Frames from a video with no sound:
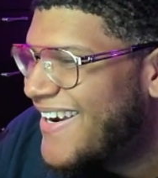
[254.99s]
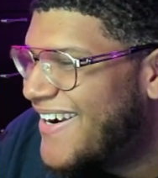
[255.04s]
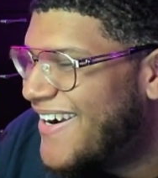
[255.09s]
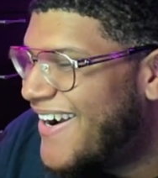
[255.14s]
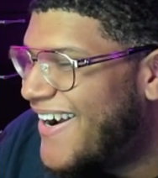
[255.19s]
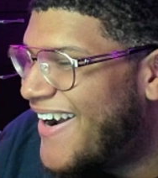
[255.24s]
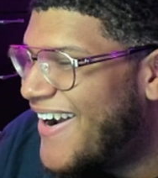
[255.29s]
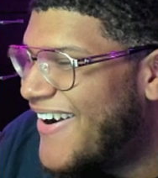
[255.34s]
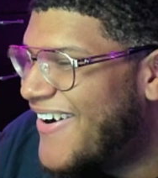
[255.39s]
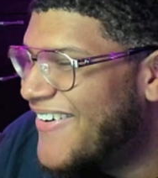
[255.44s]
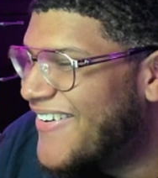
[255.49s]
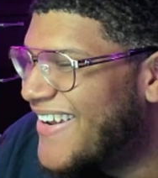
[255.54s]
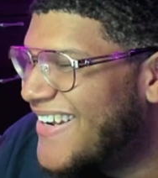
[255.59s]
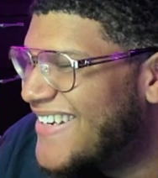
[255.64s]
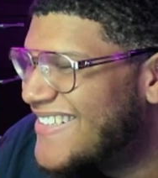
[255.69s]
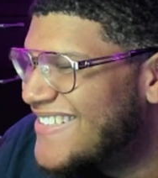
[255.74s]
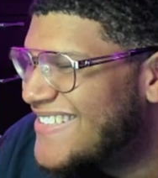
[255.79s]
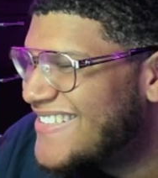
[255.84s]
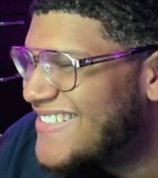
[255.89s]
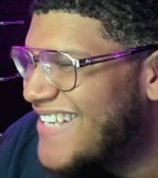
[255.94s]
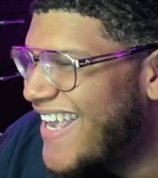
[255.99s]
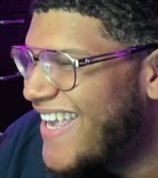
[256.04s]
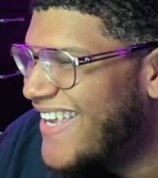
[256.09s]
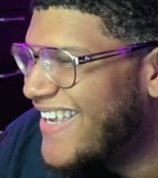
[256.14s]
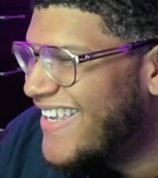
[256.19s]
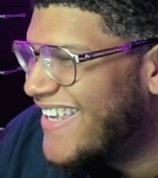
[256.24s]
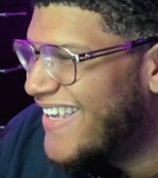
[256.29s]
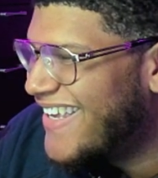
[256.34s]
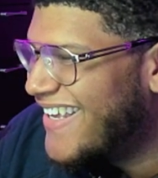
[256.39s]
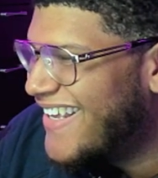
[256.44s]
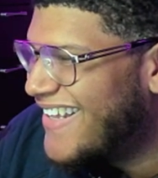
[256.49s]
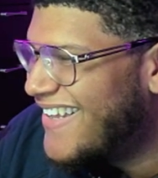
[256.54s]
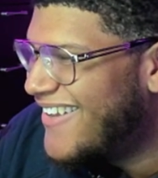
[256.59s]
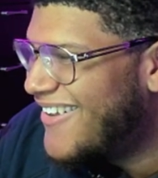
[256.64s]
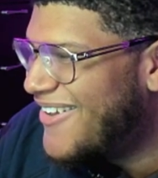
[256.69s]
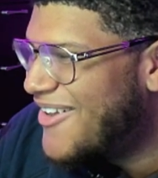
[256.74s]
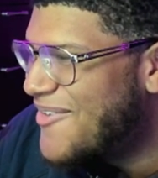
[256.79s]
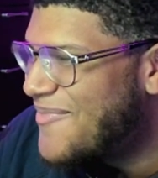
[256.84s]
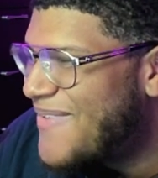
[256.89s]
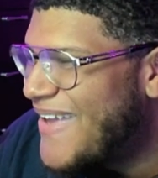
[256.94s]
Oh, they're shaking.
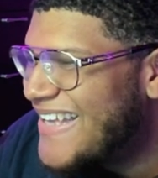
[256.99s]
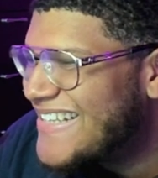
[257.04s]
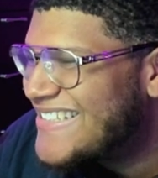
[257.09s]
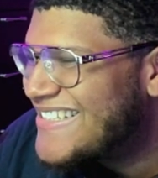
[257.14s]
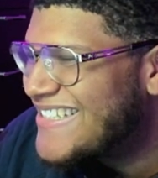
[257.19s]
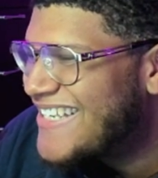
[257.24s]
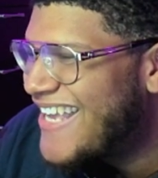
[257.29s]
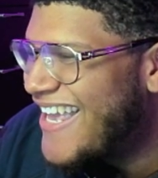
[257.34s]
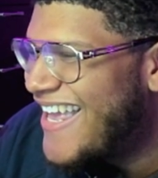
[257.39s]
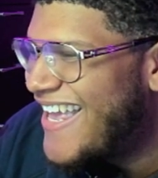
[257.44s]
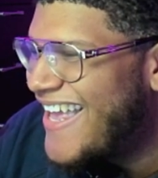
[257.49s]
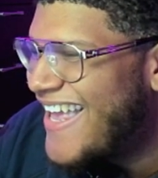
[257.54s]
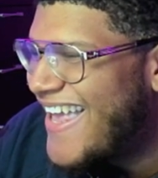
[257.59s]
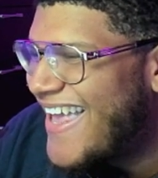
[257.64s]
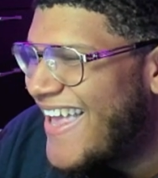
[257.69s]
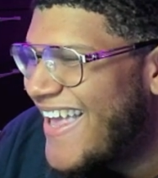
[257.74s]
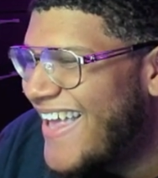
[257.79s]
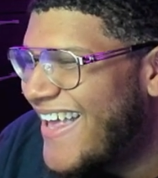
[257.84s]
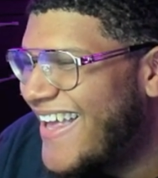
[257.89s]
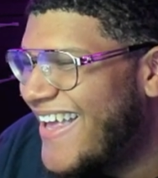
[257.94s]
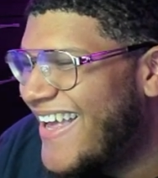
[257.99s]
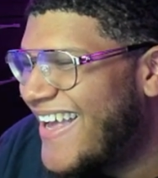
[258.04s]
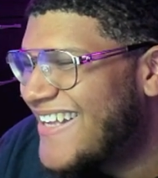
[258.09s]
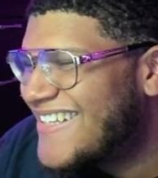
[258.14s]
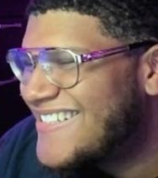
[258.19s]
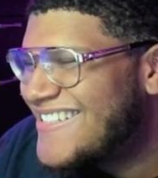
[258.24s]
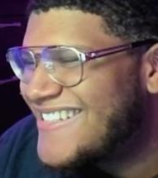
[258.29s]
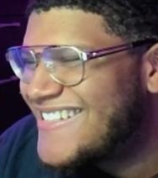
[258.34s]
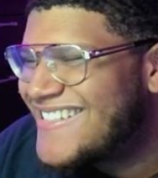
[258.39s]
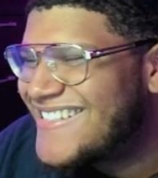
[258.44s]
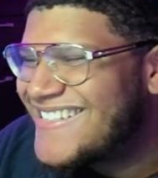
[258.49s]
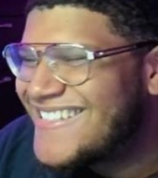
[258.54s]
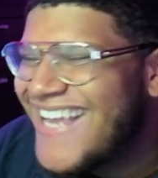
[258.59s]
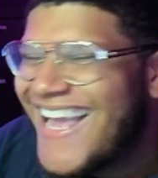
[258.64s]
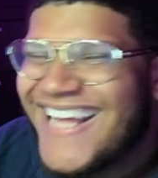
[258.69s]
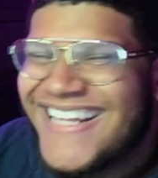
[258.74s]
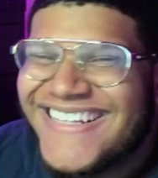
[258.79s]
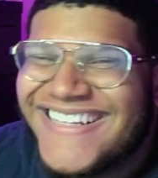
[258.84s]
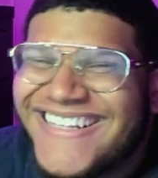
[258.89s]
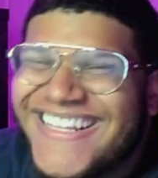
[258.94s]
Lolopechka
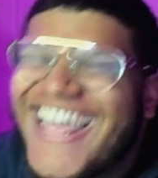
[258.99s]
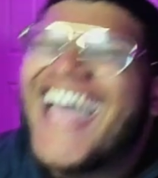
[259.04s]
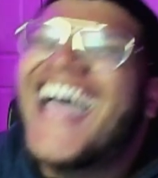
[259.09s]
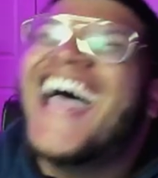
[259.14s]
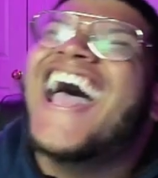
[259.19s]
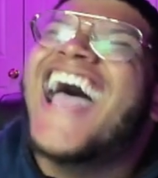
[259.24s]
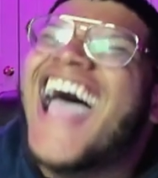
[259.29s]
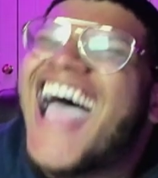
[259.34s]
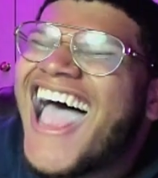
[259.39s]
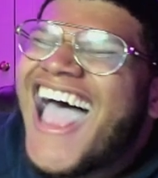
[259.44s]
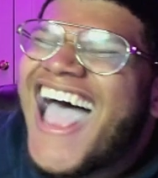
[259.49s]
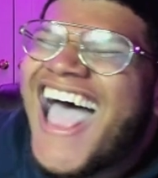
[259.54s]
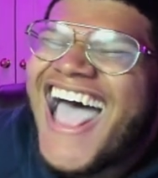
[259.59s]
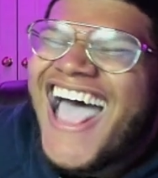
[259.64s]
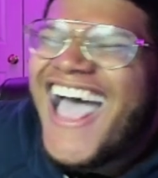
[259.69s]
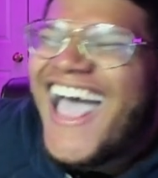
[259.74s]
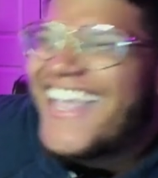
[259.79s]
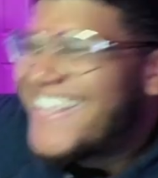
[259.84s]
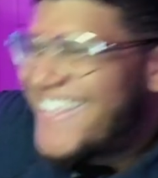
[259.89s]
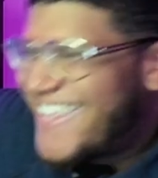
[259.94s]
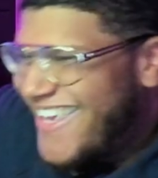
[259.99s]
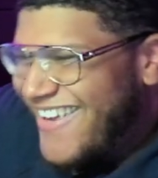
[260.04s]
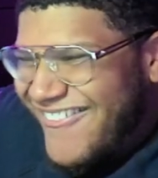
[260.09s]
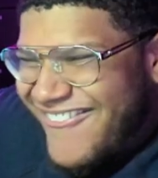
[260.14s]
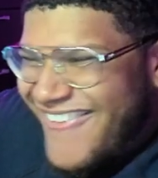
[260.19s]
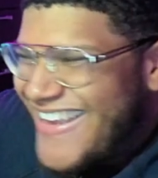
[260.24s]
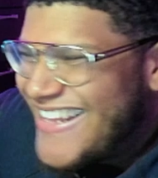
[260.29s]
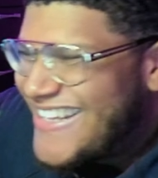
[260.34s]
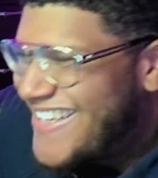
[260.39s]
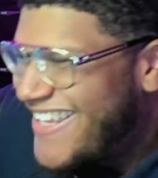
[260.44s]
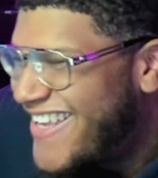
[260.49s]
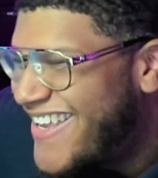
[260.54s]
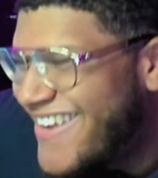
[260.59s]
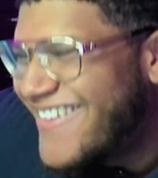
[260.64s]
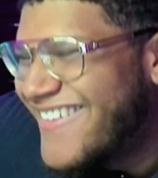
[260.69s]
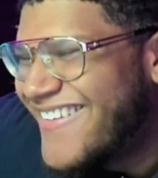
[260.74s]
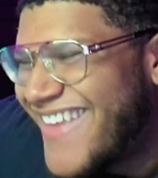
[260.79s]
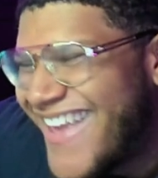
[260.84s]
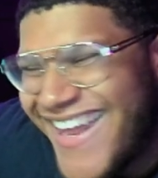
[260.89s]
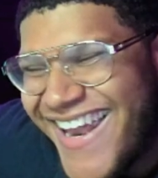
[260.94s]
chan. I can't wait to
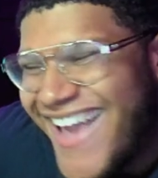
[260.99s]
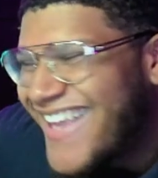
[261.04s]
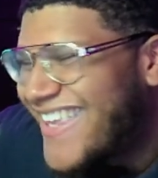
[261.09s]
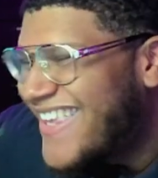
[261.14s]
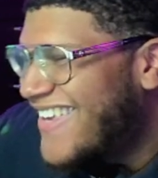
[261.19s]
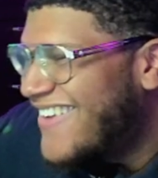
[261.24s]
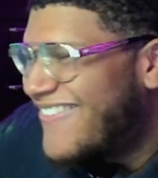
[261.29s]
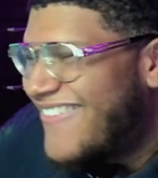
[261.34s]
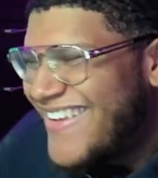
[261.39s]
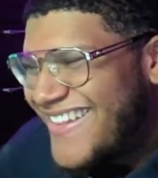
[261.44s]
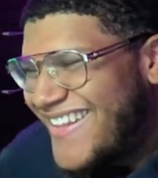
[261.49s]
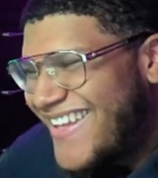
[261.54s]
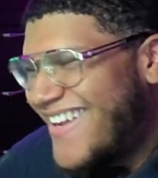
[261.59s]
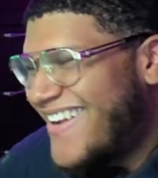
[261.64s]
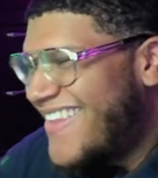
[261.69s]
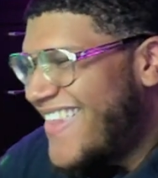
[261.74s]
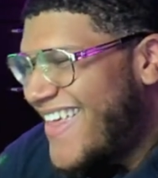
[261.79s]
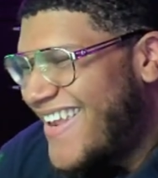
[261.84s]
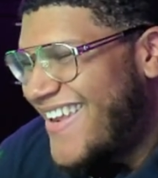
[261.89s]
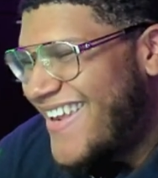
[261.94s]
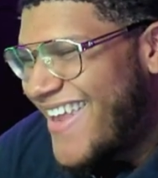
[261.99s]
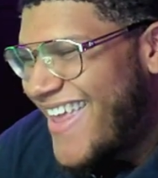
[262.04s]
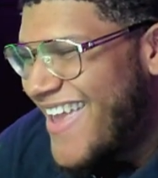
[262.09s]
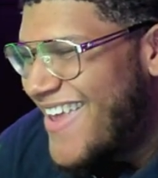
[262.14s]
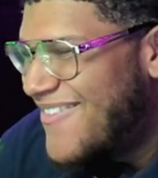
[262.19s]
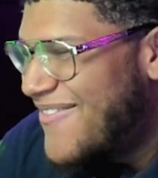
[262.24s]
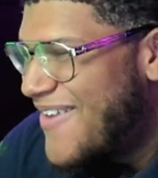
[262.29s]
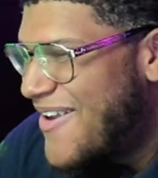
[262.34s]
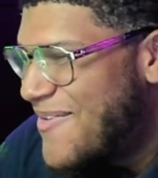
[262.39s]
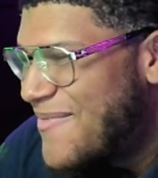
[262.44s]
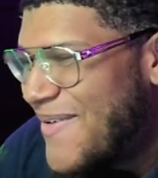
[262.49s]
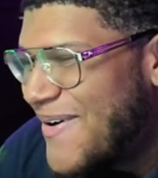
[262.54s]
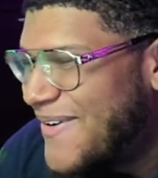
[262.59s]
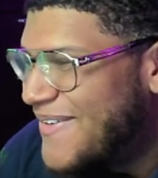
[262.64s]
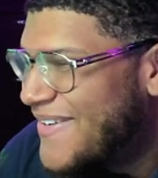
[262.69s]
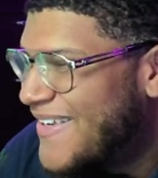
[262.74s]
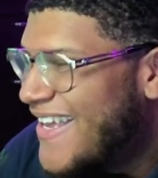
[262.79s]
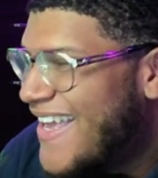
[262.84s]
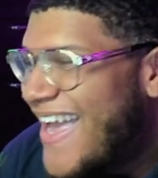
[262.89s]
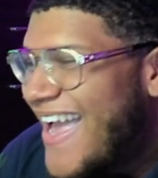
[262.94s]
hear that. I can't wait to hear that in the anime, bro.
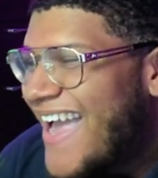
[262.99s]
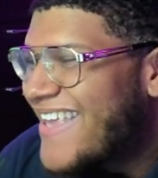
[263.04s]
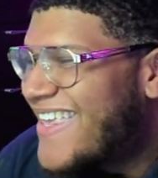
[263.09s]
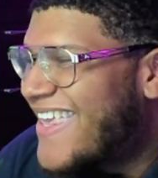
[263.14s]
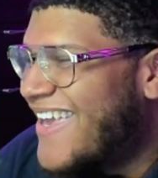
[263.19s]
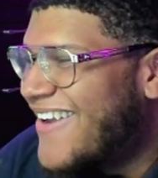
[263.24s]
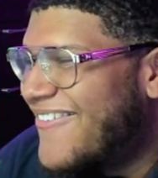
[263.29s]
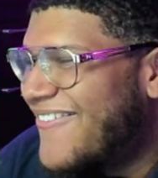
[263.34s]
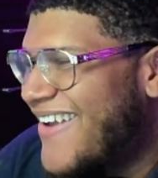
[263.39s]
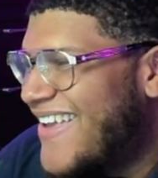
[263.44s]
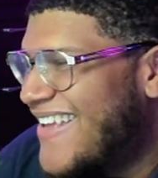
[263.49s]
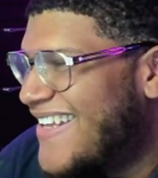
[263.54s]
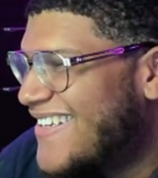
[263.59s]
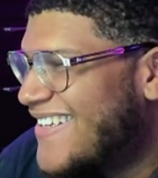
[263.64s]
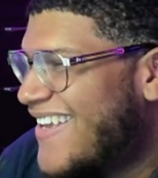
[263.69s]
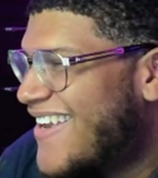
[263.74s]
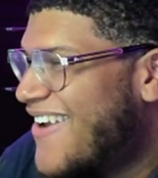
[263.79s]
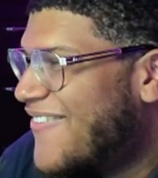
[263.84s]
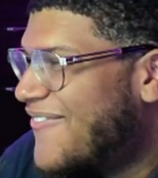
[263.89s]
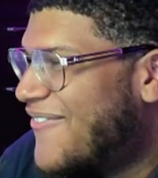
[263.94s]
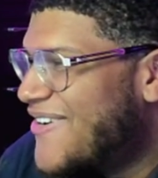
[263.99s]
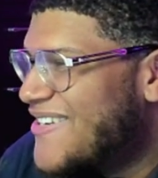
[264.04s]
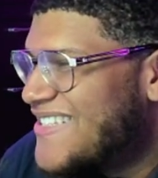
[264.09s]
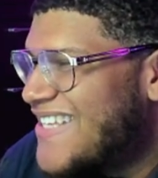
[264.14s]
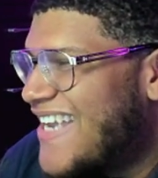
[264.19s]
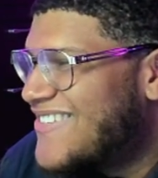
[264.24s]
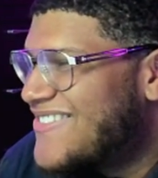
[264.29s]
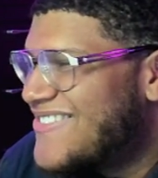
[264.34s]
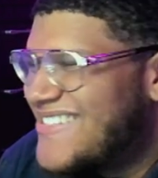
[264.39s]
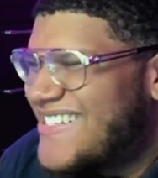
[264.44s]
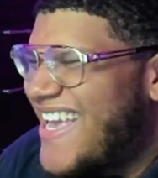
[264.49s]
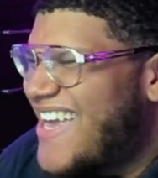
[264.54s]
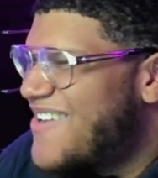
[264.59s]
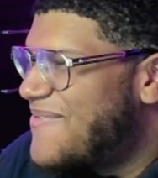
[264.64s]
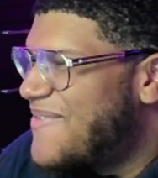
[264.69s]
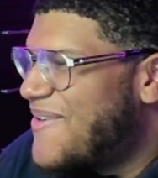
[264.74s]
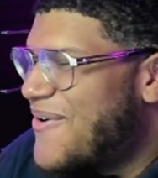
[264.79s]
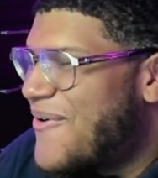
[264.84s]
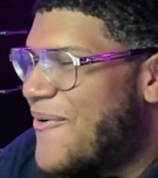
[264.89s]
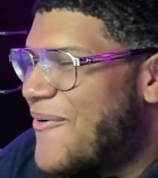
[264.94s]
I can't wait. Voice actors gotta
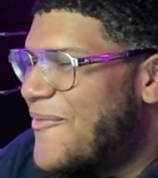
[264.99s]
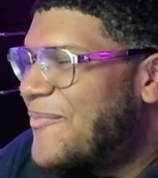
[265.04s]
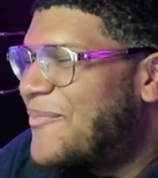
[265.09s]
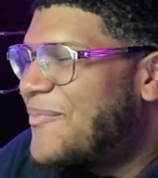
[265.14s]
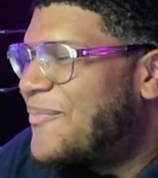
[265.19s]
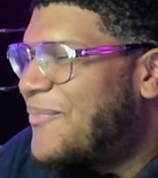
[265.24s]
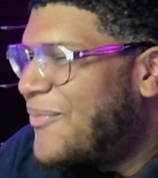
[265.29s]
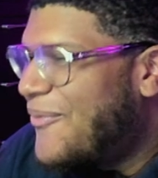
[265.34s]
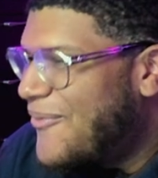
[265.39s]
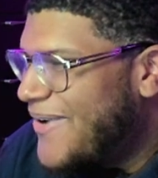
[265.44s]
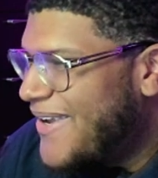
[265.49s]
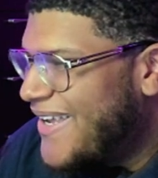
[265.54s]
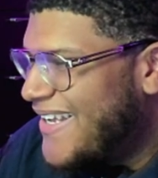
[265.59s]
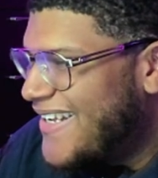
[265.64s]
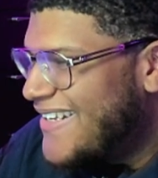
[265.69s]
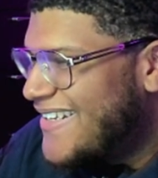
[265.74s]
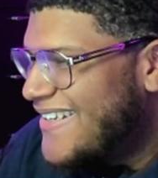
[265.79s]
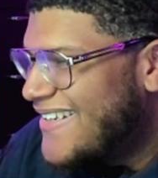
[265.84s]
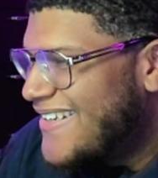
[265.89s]
be on point.